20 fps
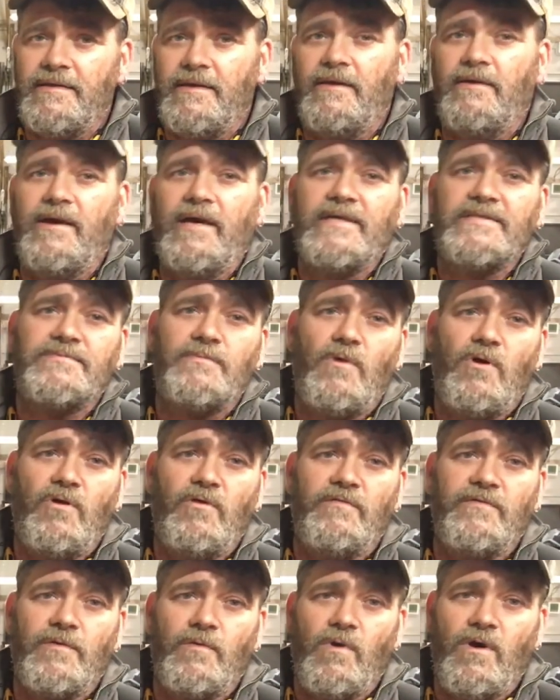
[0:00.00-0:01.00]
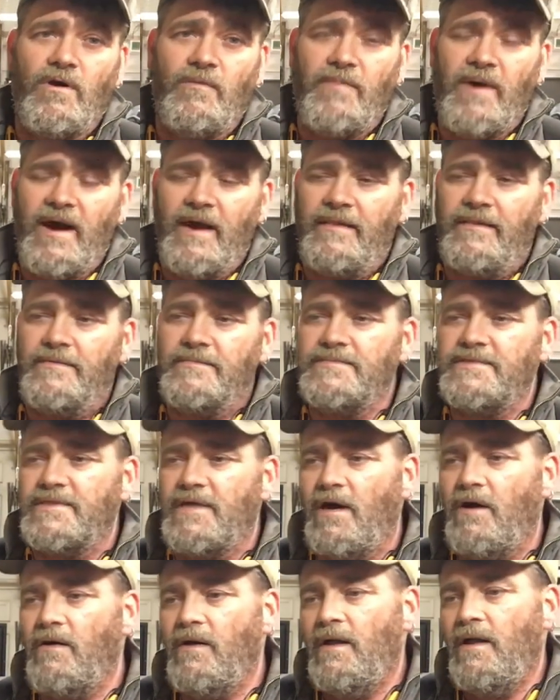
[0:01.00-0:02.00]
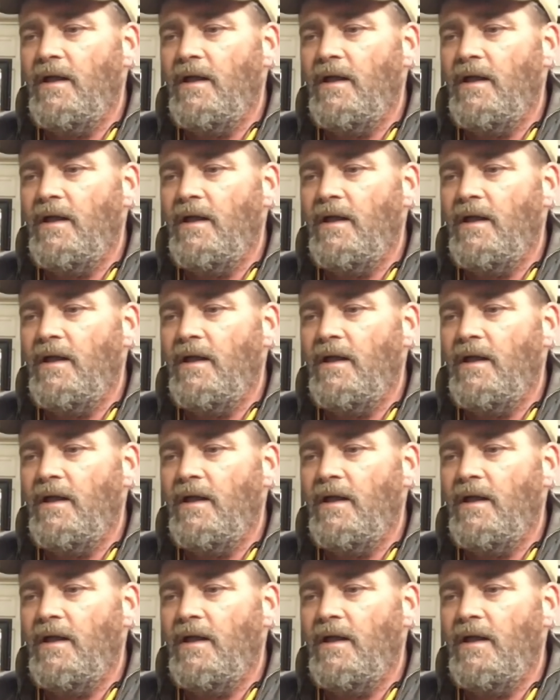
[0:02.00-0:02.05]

You know, guys from all over the world buy them. So,